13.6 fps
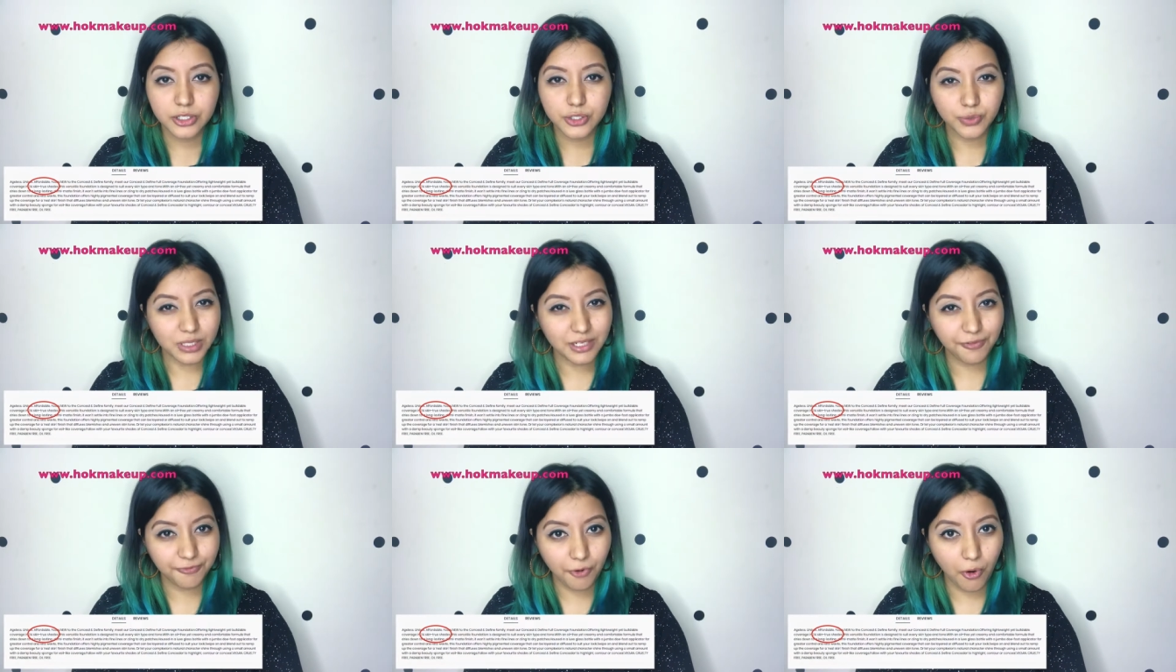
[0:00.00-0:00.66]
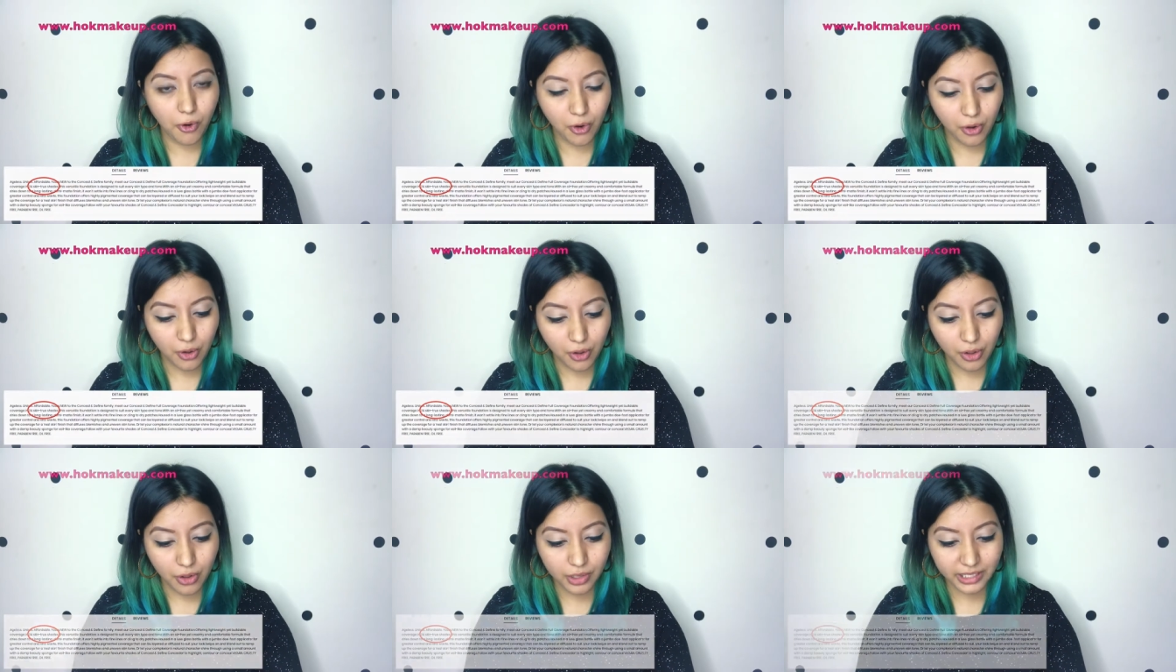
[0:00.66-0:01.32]
24?
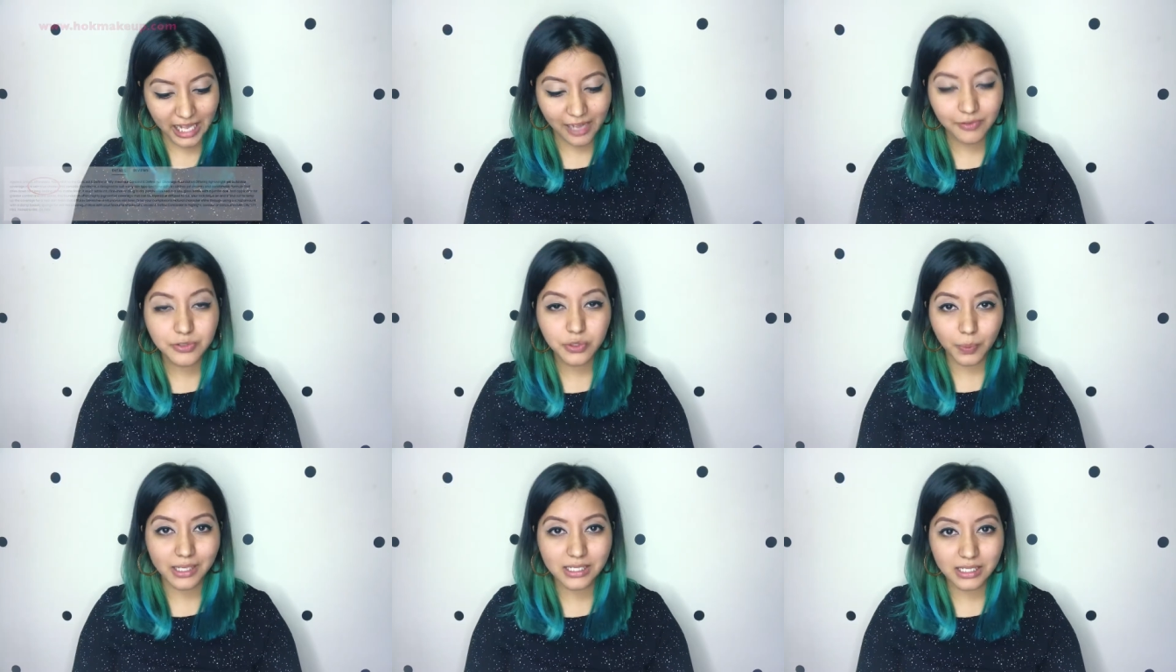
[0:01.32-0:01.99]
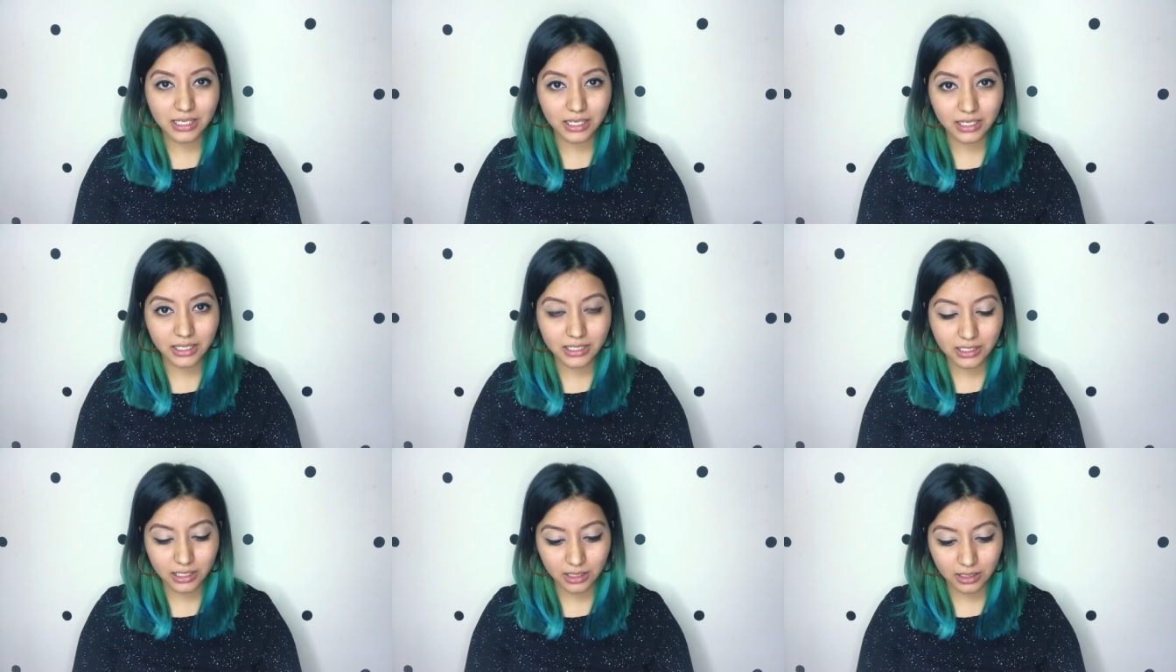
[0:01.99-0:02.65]
They have 20 in
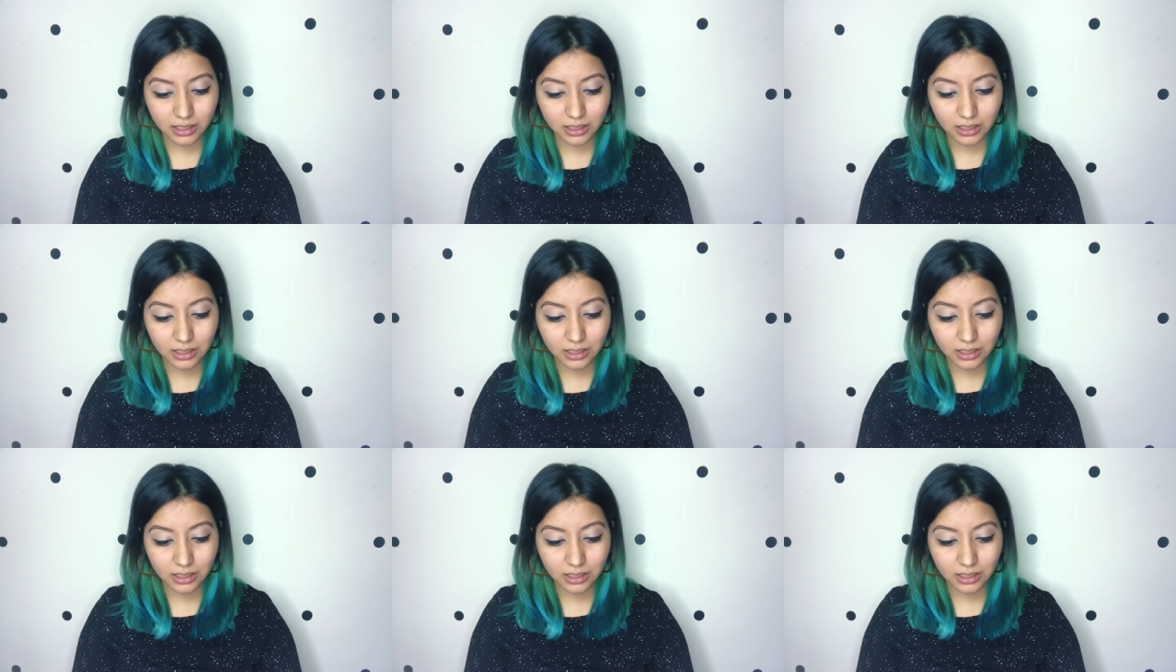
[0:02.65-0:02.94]
India.